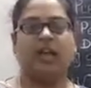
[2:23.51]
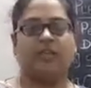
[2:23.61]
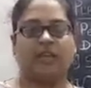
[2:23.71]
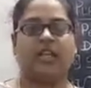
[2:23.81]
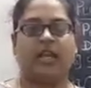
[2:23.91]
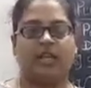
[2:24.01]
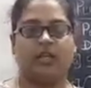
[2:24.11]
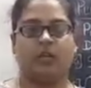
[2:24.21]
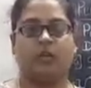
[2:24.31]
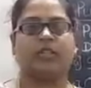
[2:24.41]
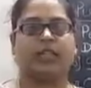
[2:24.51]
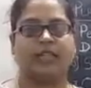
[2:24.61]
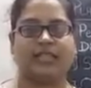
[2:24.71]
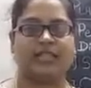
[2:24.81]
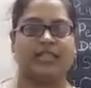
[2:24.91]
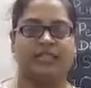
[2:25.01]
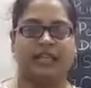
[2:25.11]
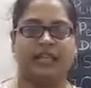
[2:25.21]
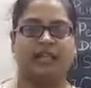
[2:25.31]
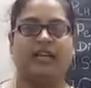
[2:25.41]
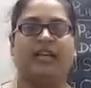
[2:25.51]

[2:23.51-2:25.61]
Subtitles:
will undergo changes in their